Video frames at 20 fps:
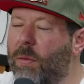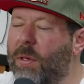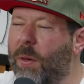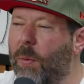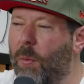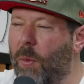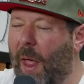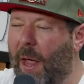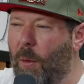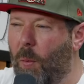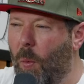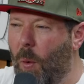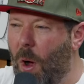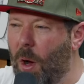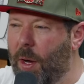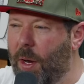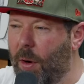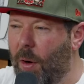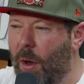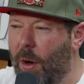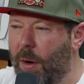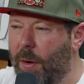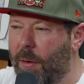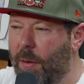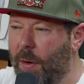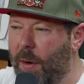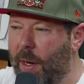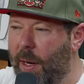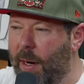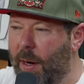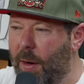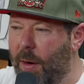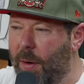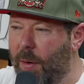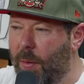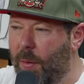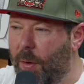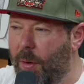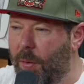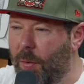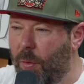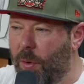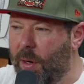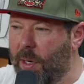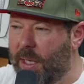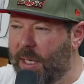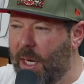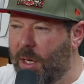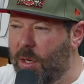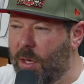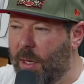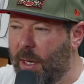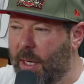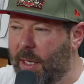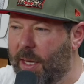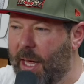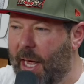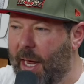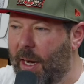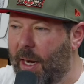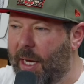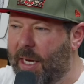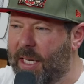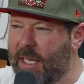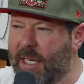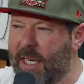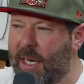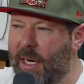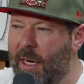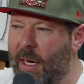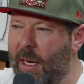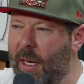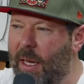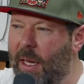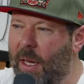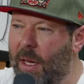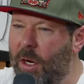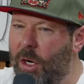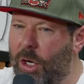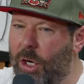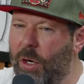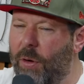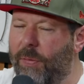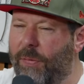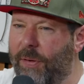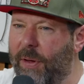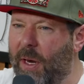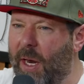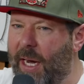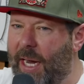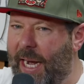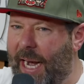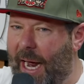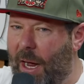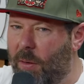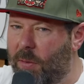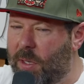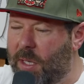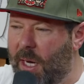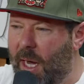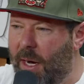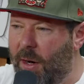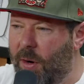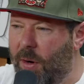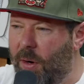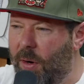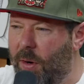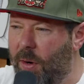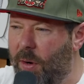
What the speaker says: it like walking on an organization like that? Like, do you feel like an outsider?